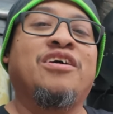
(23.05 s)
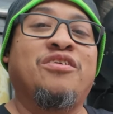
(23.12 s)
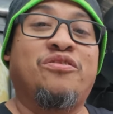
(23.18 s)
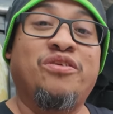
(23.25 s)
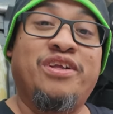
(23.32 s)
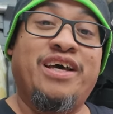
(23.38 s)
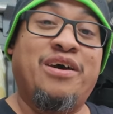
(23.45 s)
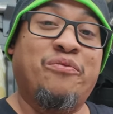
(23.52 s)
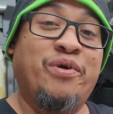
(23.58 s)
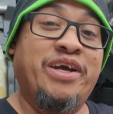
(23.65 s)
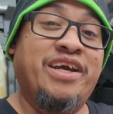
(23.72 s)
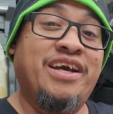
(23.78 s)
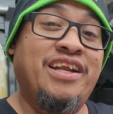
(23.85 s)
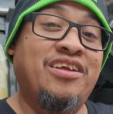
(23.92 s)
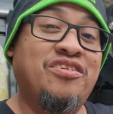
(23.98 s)
so that
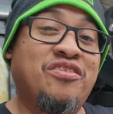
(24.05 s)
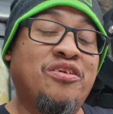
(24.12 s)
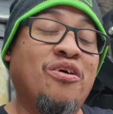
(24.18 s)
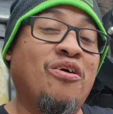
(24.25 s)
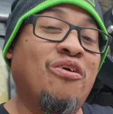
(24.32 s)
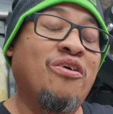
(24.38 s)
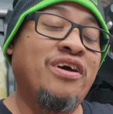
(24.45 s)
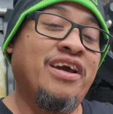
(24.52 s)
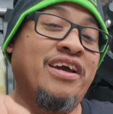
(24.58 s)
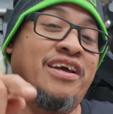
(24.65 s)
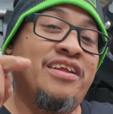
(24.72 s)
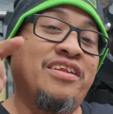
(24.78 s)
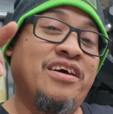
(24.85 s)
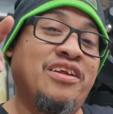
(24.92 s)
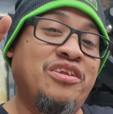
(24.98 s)
we can install
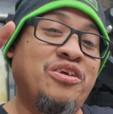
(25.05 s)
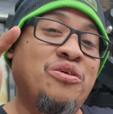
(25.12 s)
the